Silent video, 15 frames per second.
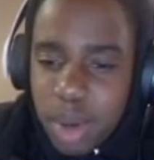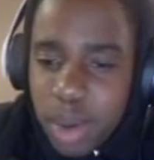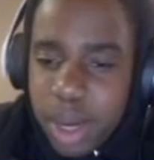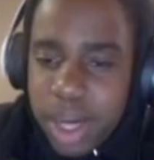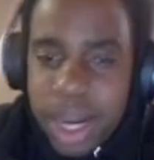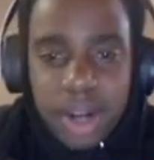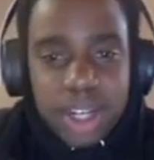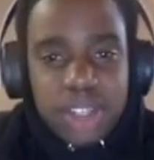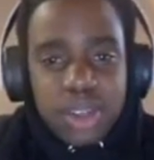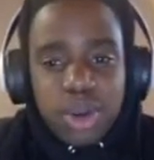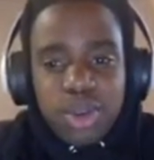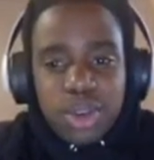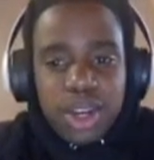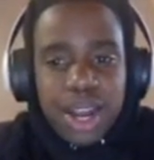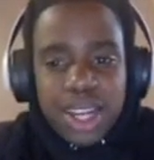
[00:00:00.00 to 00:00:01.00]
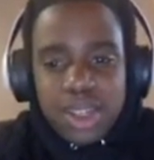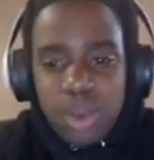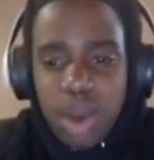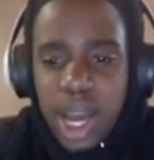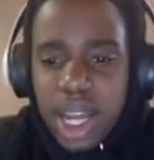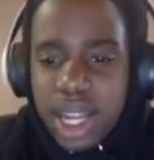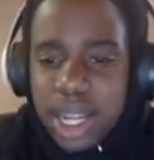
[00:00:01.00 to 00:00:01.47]
win. I already told you guys
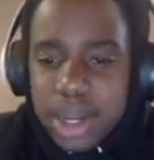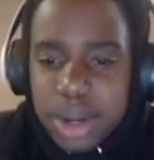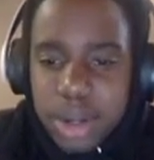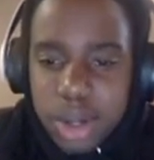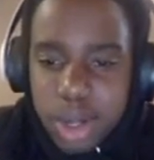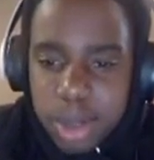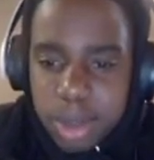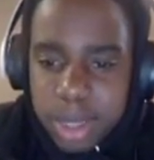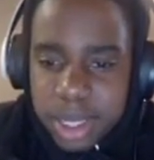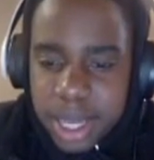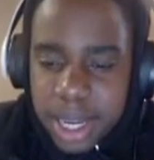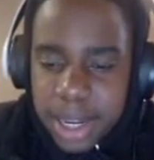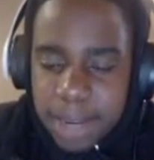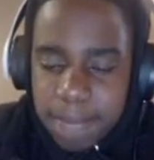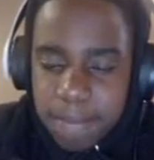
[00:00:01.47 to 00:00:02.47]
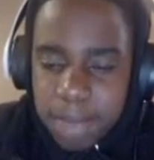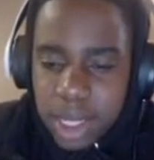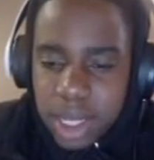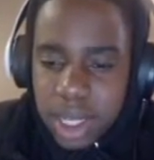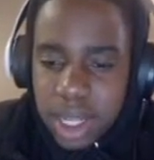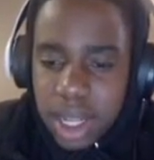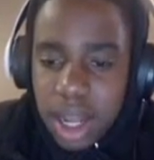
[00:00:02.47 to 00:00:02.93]
why I like Oklahoma State.
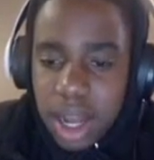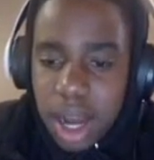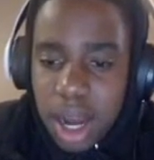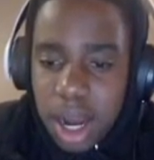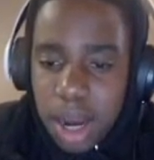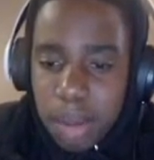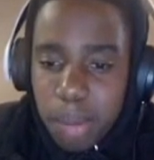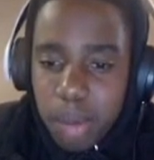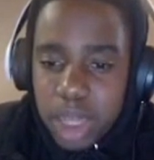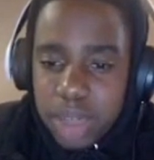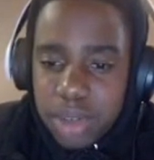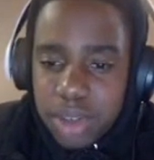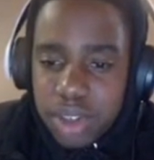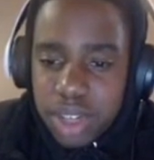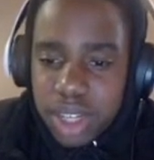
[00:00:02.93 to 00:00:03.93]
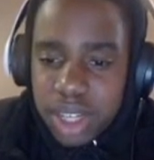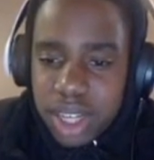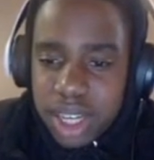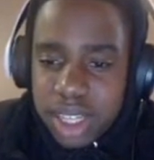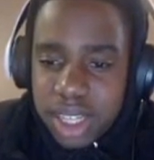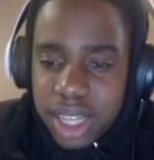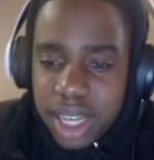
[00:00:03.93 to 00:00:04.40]
Um, West Virginia
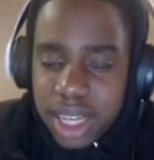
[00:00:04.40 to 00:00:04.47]
and San